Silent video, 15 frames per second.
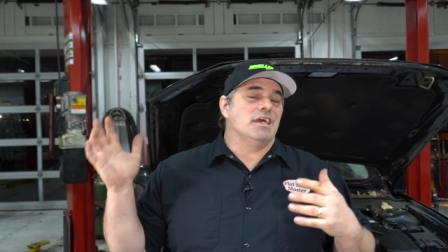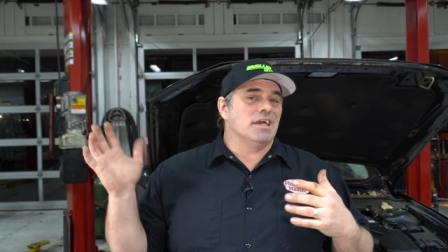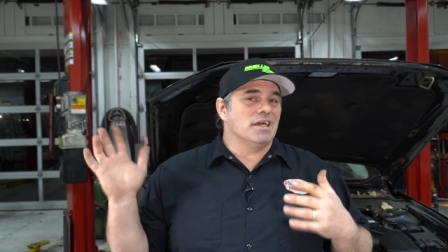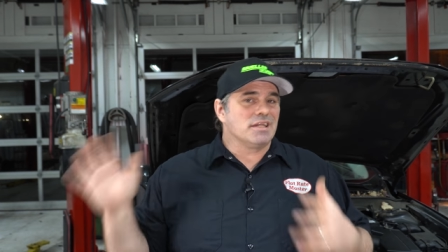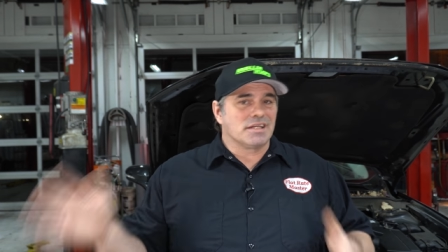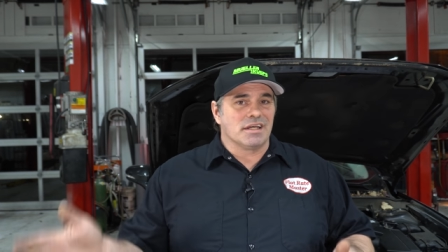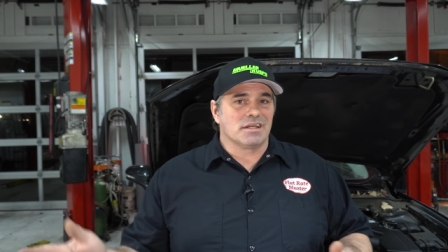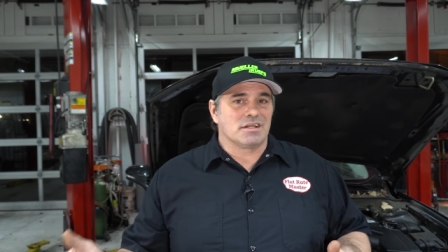
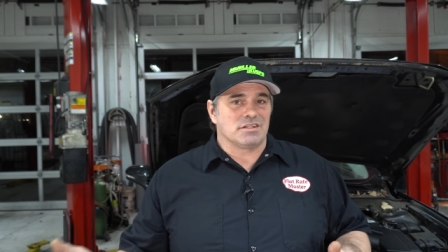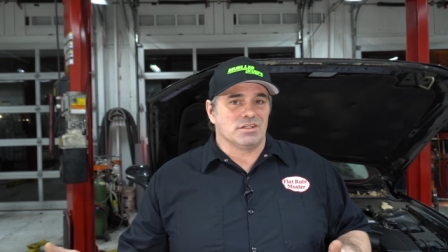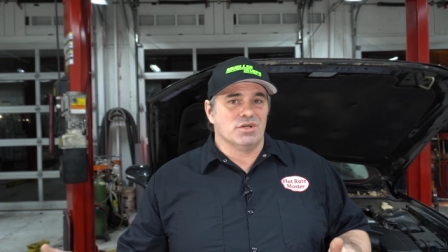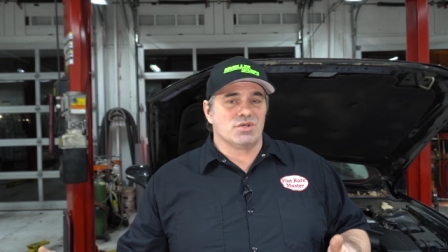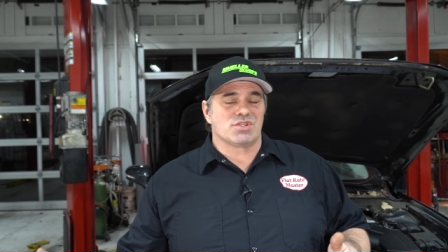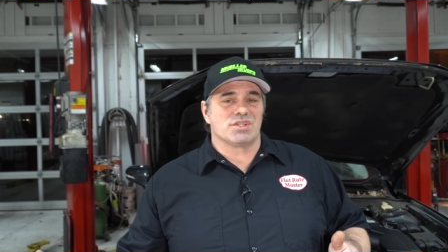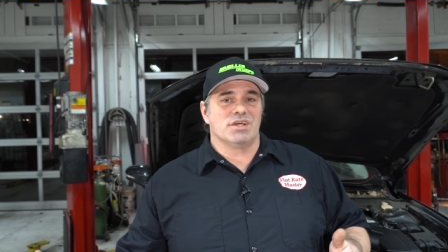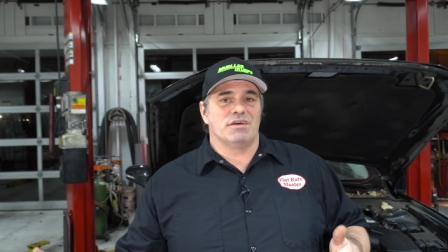
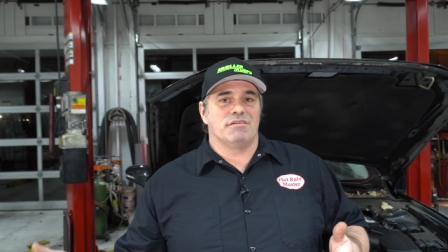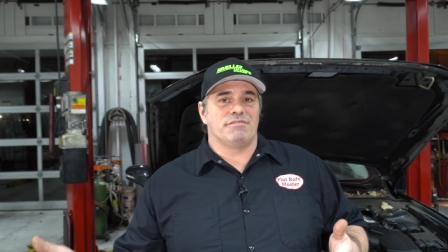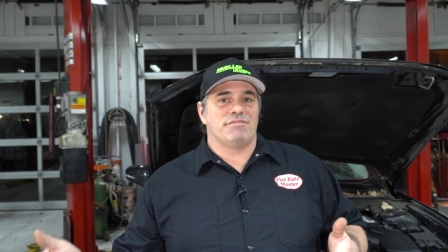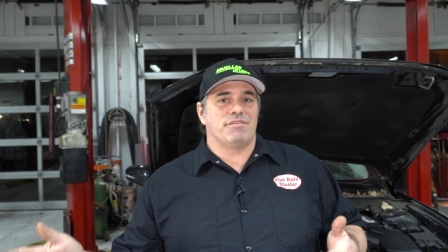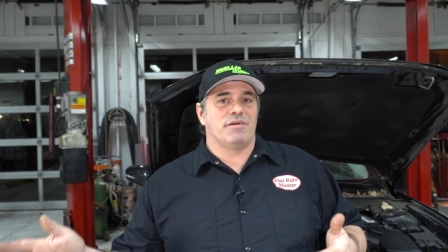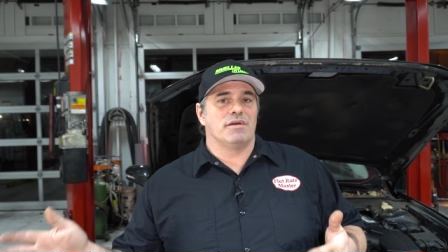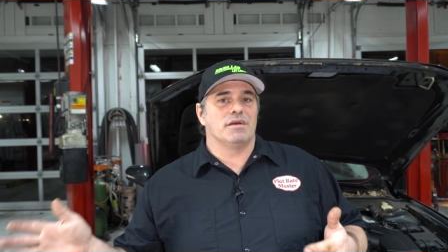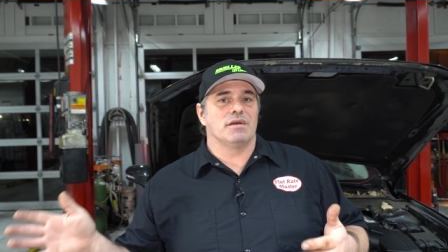Inconclusive.
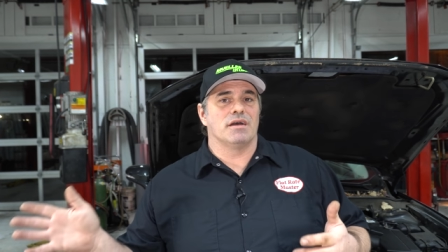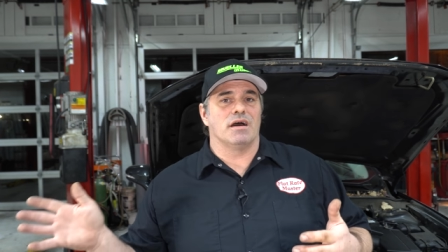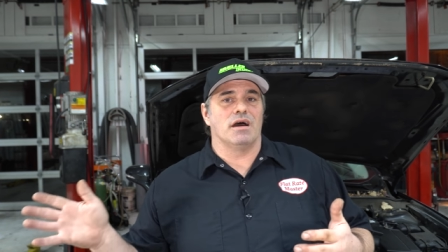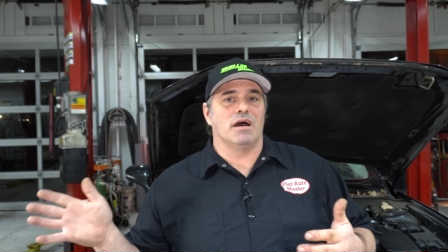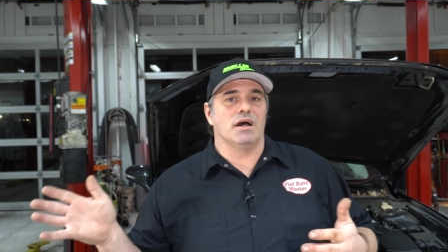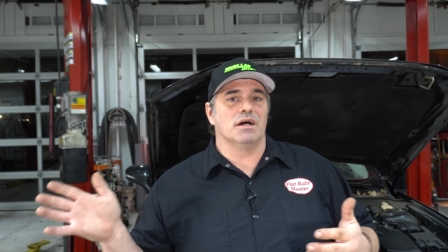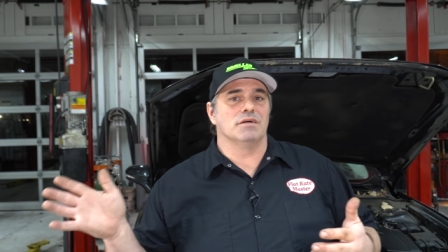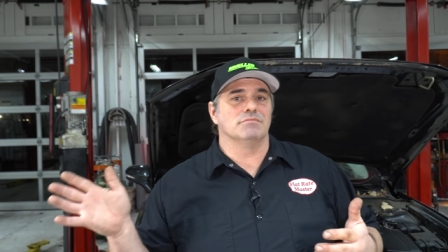
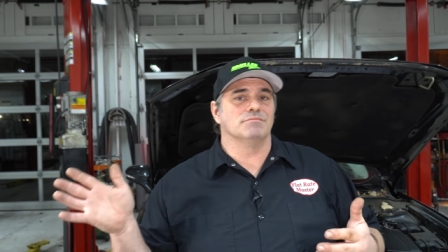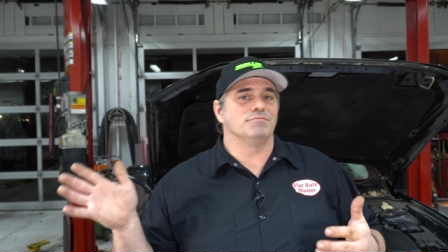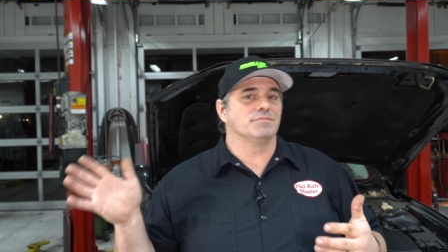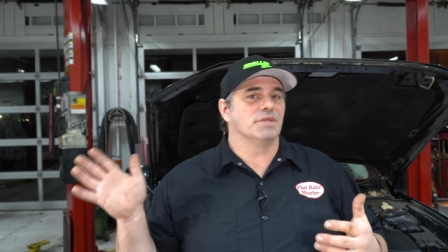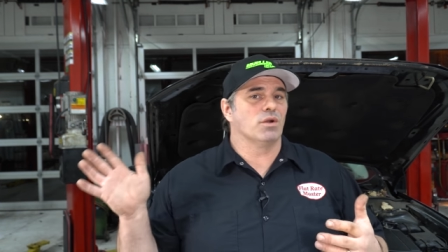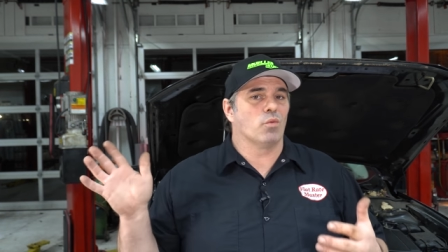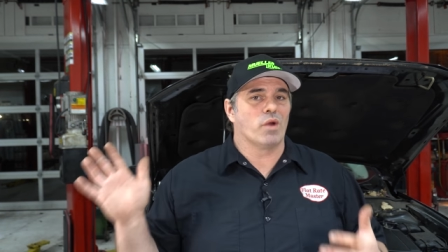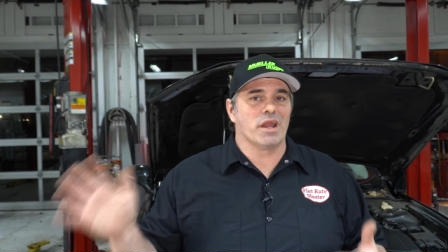Um,
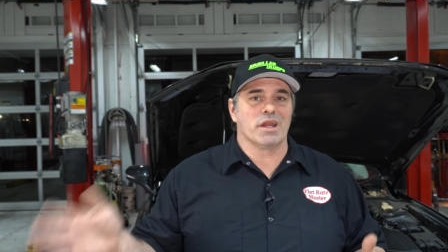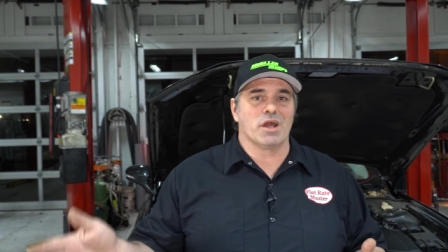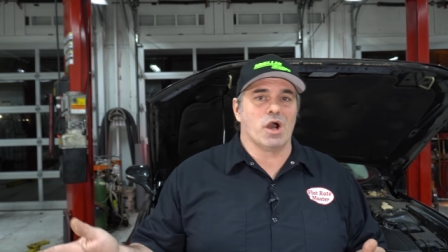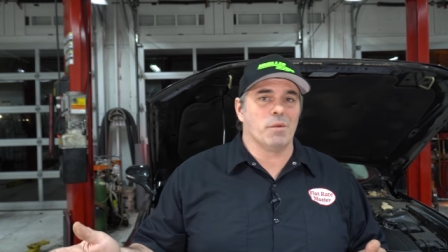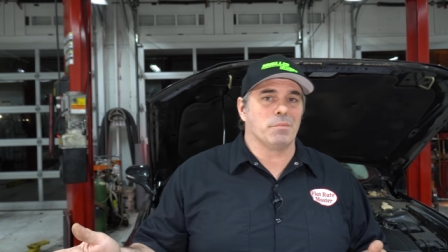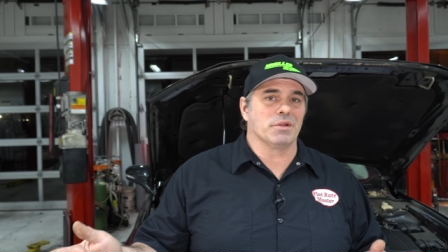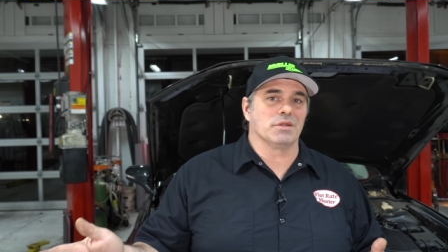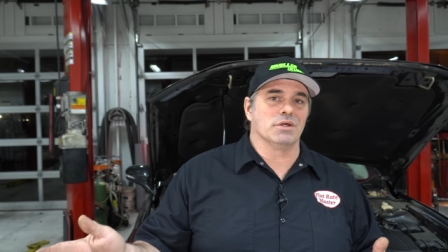it went into
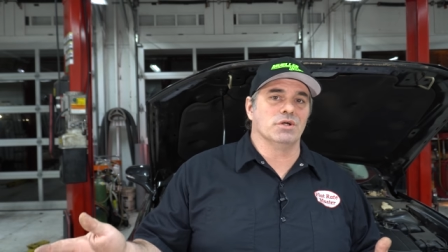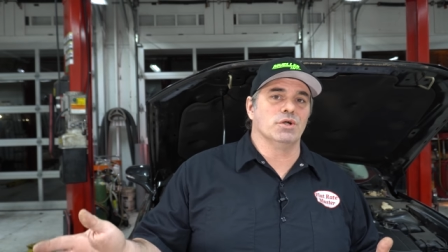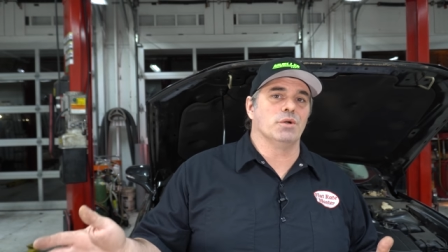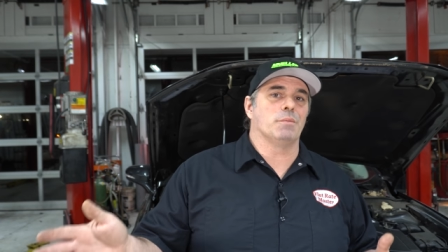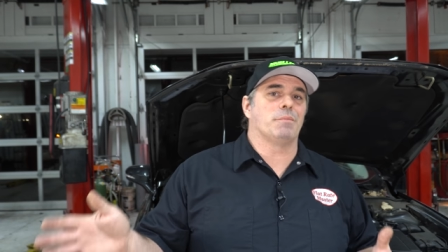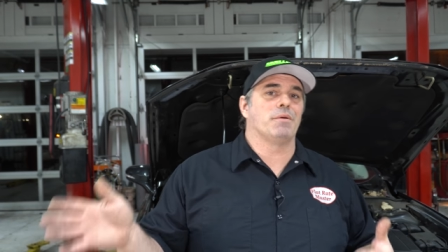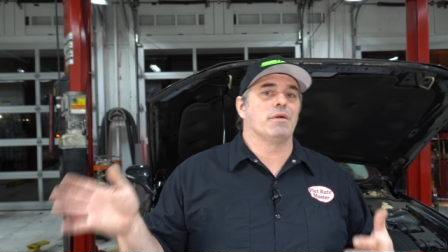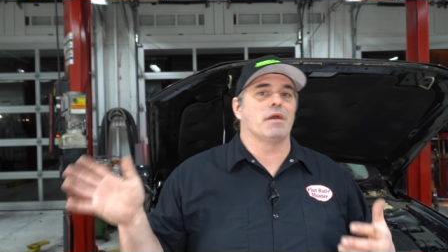open
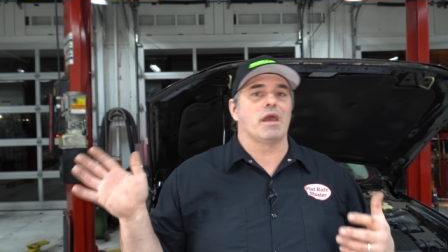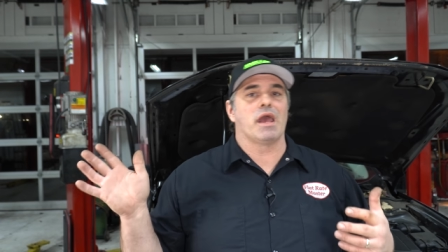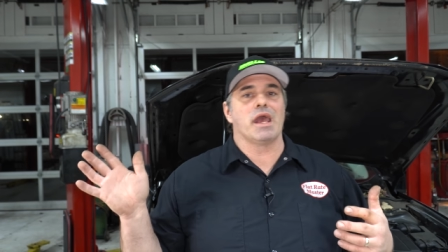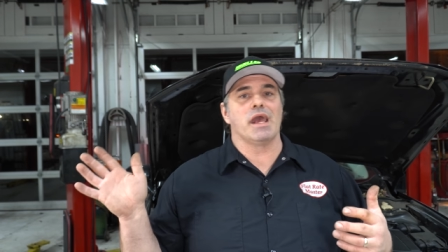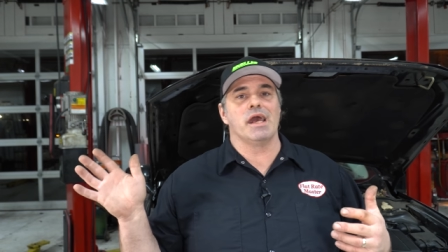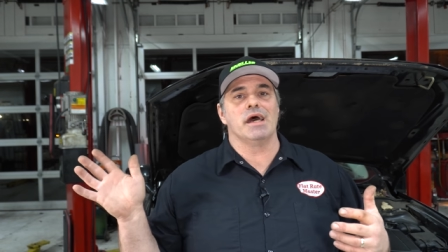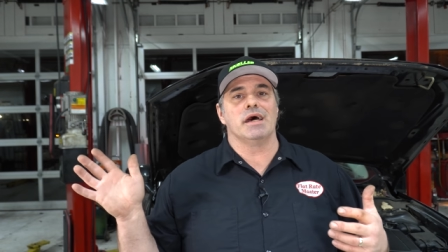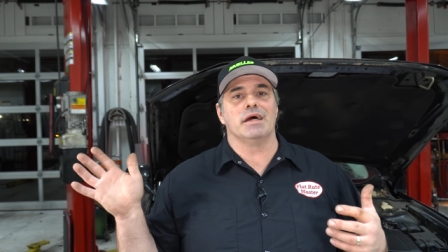loop
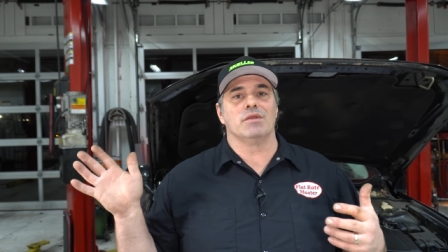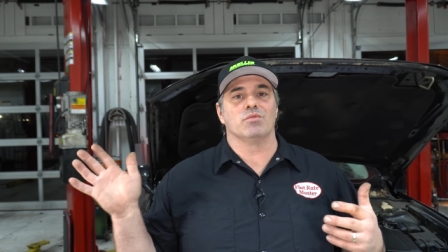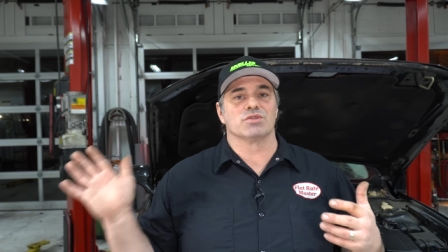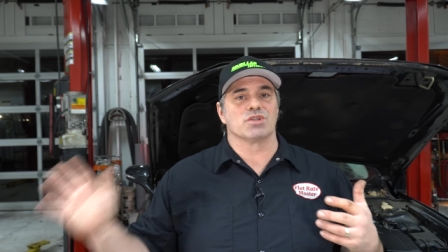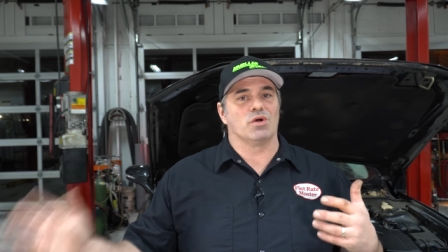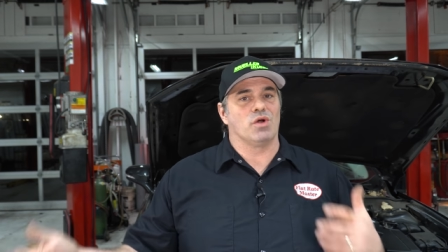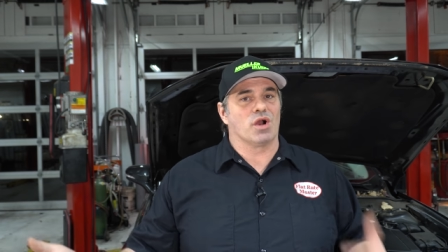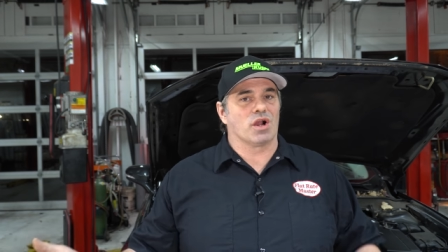and
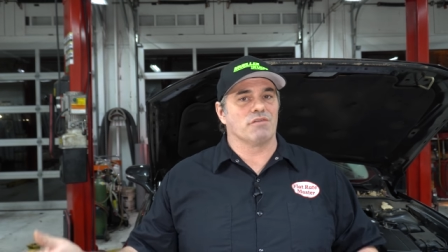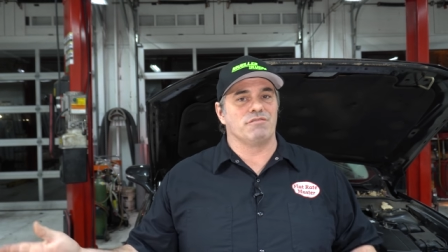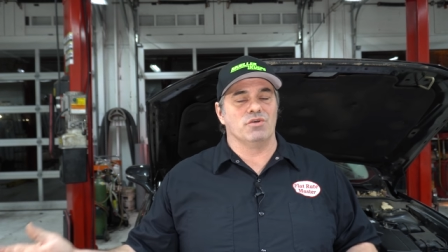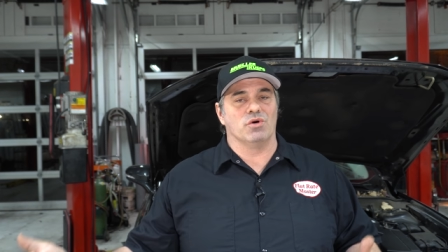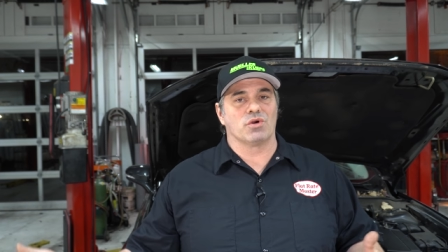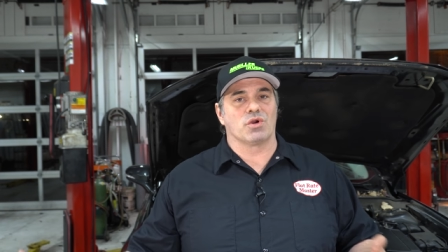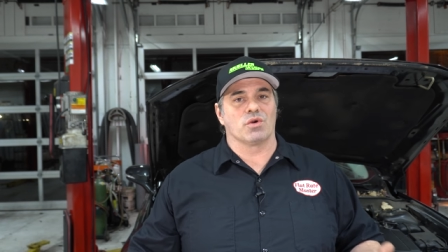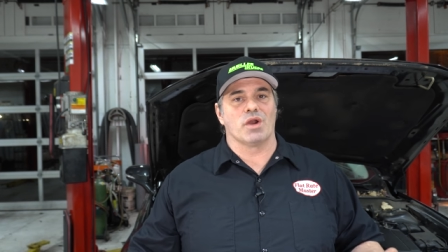was no longer
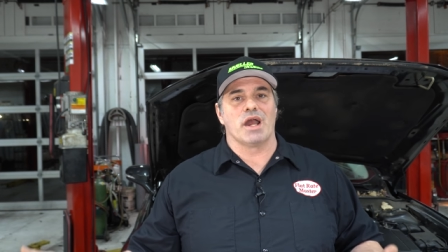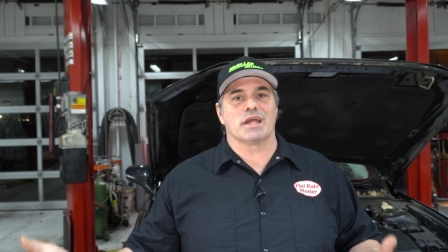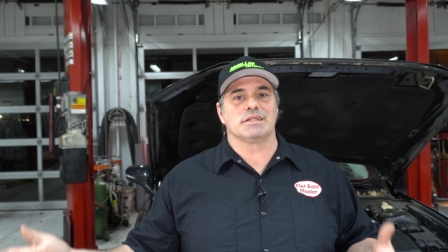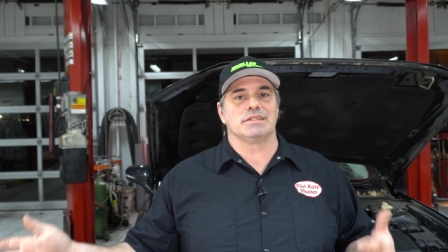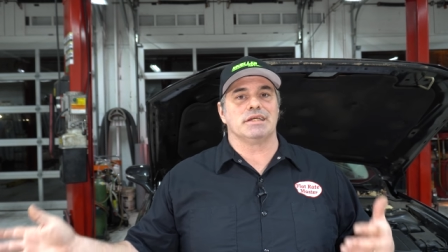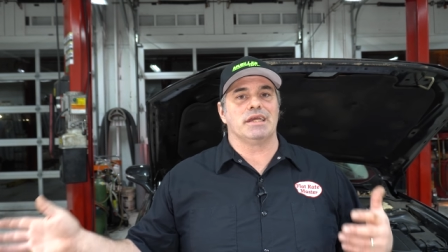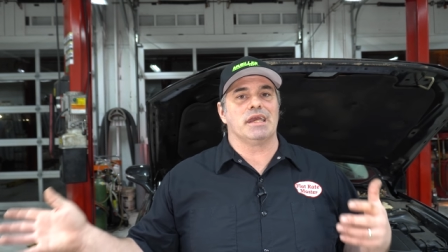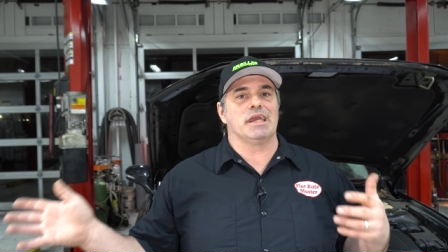fuel
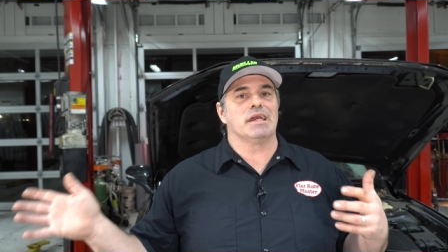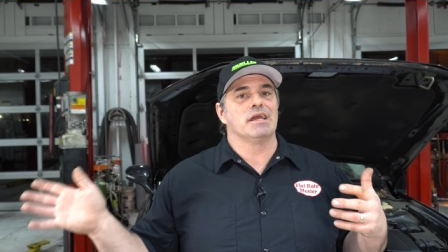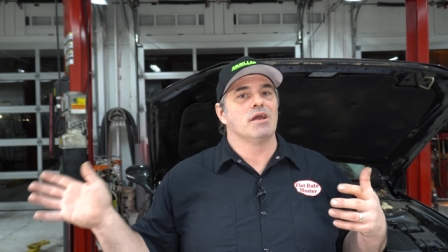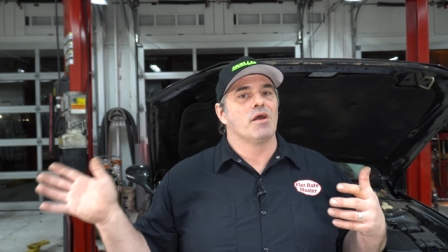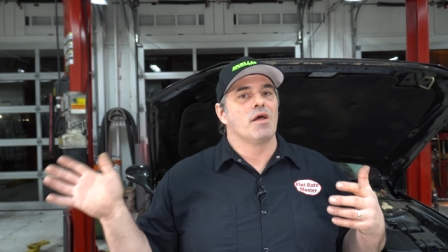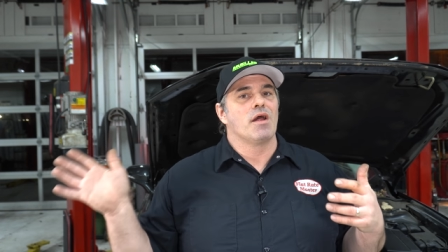correcting.